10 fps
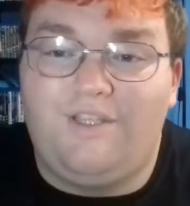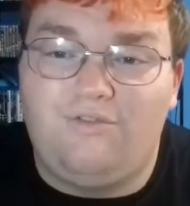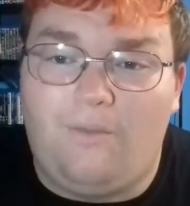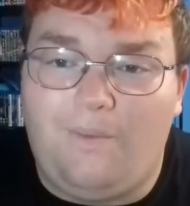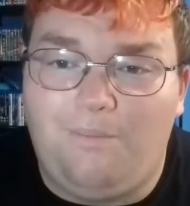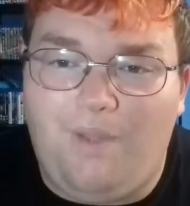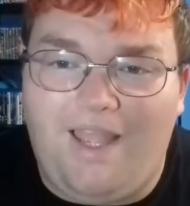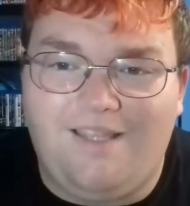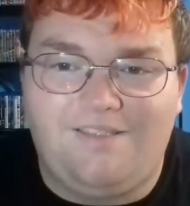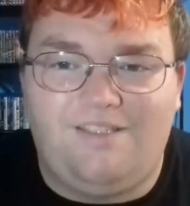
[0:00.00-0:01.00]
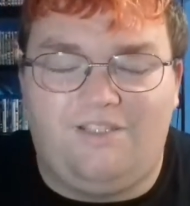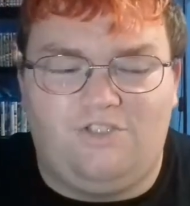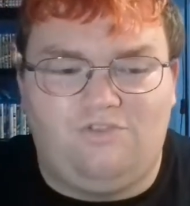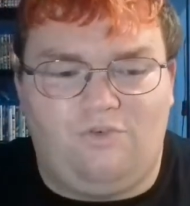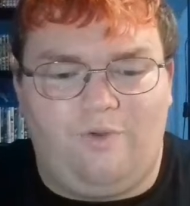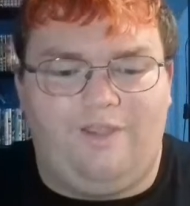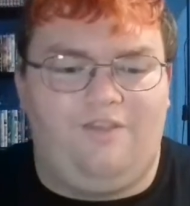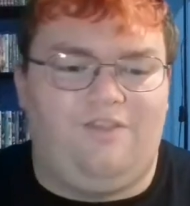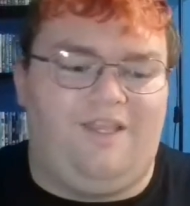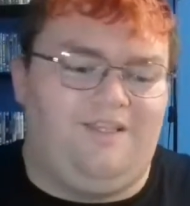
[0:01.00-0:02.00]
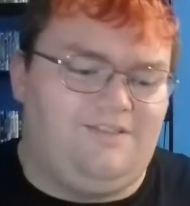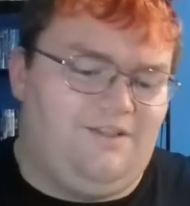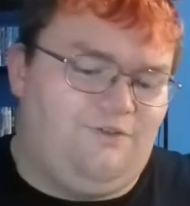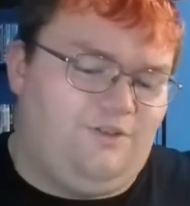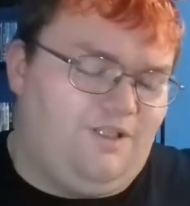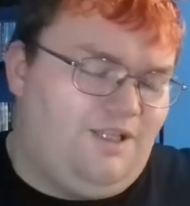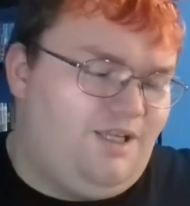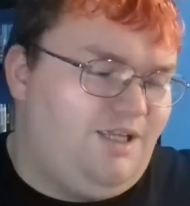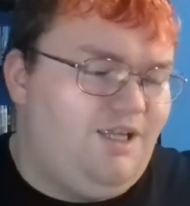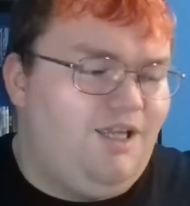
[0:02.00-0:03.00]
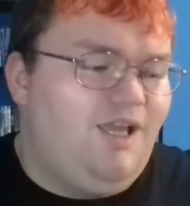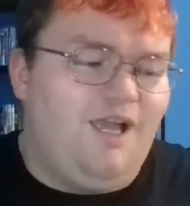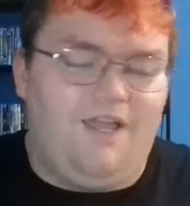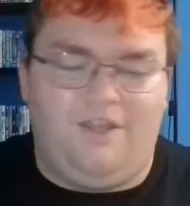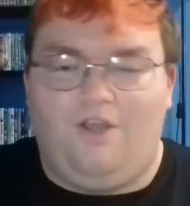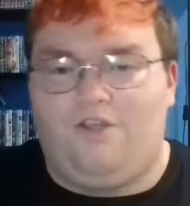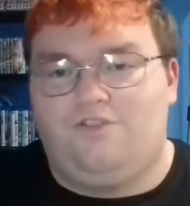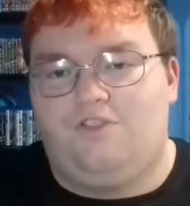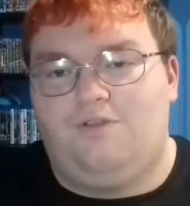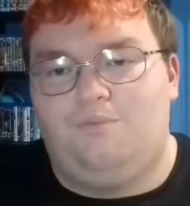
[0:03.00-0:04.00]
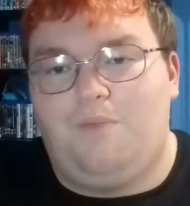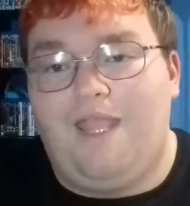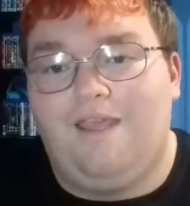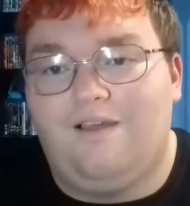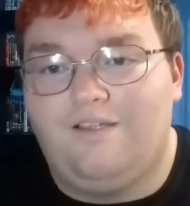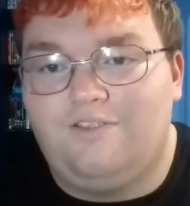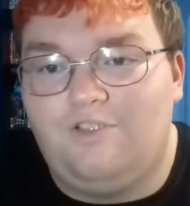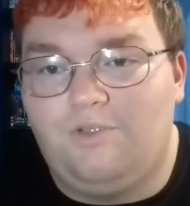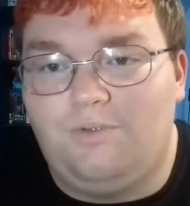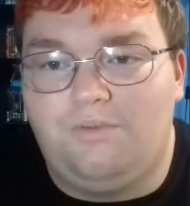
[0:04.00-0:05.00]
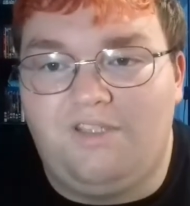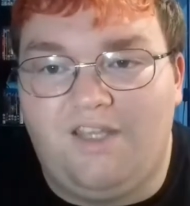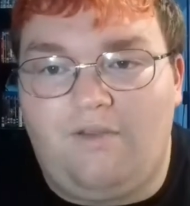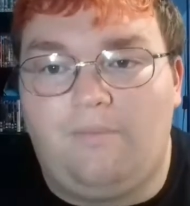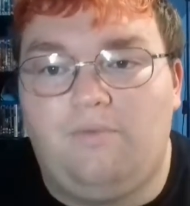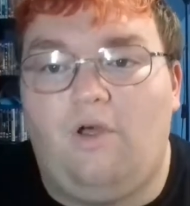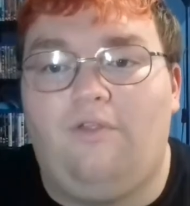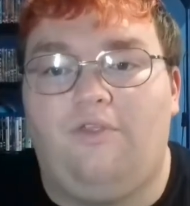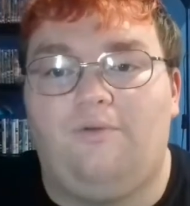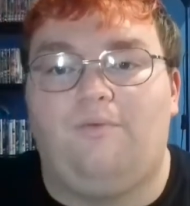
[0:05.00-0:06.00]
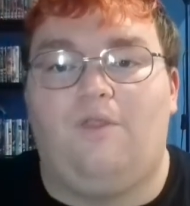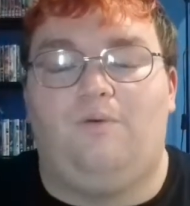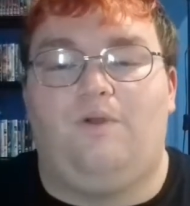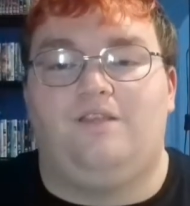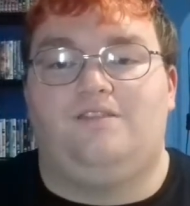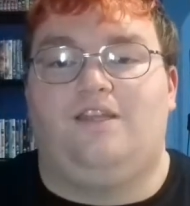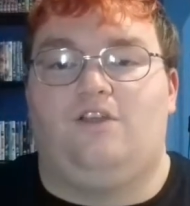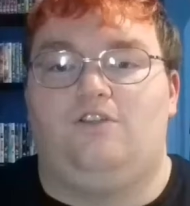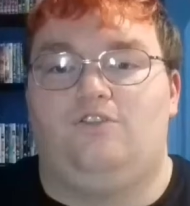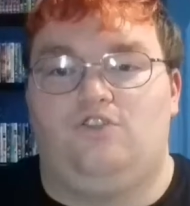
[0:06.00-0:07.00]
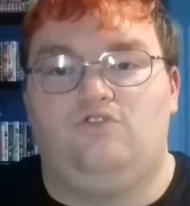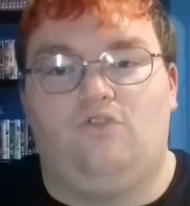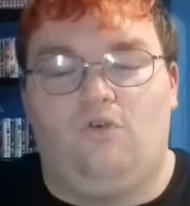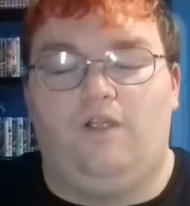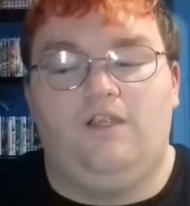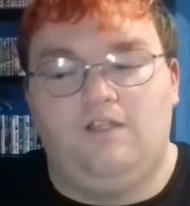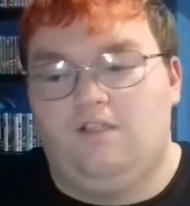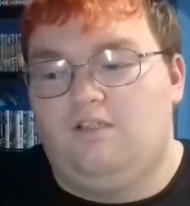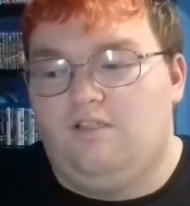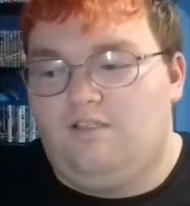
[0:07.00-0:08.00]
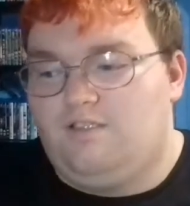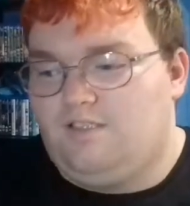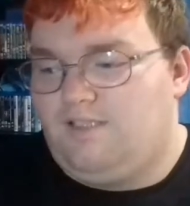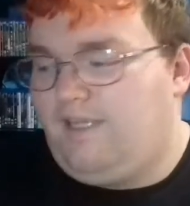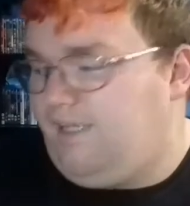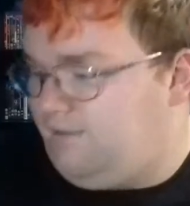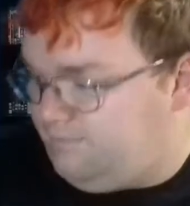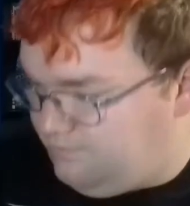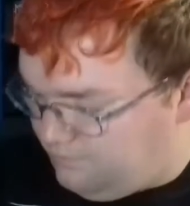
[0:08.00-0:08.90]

They're robbing banks, they're destroying things and everything like that. And they ask the mayor to give up Gotham, otherwise they're going to destroy the city.